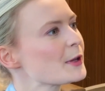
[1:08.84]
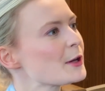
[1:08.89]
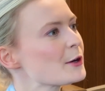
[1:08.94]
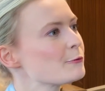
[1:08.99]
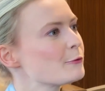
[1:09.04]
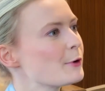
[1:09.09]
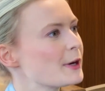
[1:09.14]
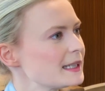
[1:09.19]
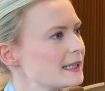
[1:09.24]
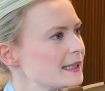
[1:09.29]

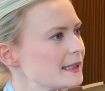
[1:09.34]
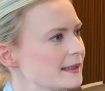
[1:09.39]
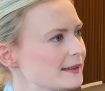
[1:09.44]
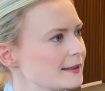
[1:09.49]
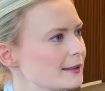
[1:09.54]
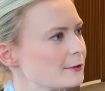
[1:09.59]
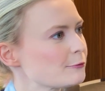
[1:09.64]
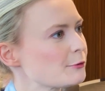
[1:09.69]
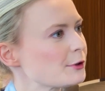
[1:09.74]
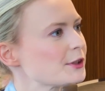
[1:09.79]
What
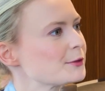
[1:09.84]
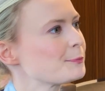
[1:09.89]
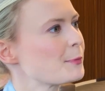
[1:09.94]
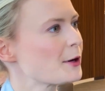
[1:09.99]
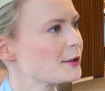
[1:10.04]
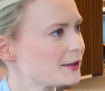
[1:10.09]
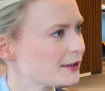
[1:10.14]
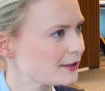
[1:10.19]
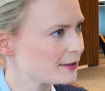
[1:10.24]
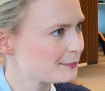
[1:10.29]
is
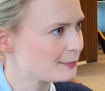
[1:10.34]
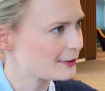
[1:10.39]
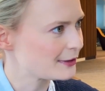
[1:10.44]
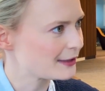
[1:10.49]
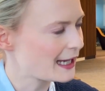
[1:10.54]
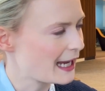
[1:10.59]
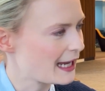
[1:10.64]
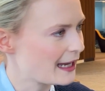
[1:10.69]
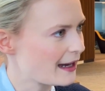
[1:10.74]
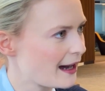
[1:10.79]

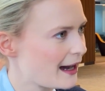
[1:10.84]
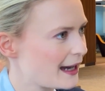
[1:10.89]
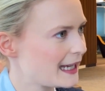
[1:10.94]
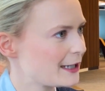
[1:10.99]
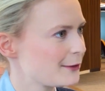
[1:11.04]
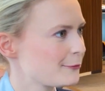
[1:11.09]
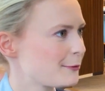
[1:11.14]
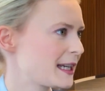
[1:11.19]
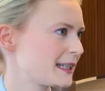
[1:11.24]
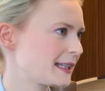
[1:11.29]
responsible AI
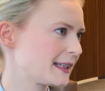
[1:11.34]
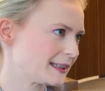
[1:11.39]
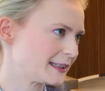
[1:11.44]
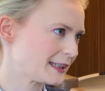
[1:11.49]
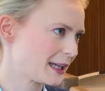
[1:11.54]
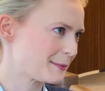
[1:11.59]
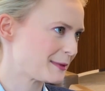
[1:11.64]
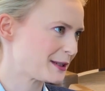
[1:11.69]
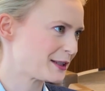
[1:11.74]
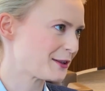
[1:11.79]
and where does it
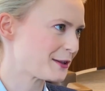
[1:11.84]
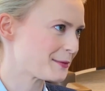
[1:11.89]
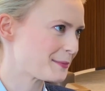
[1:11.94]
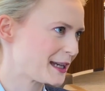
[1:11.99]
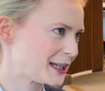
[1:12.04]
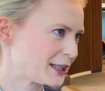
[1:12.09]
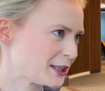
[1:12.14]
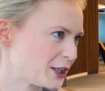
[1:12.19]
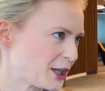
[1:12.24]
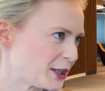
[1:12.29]
come into the
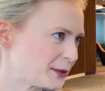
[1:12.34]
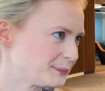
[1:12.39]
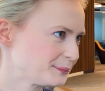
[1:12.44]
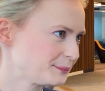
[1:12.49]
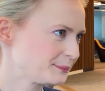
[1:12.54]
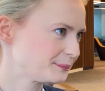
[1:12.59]
picture?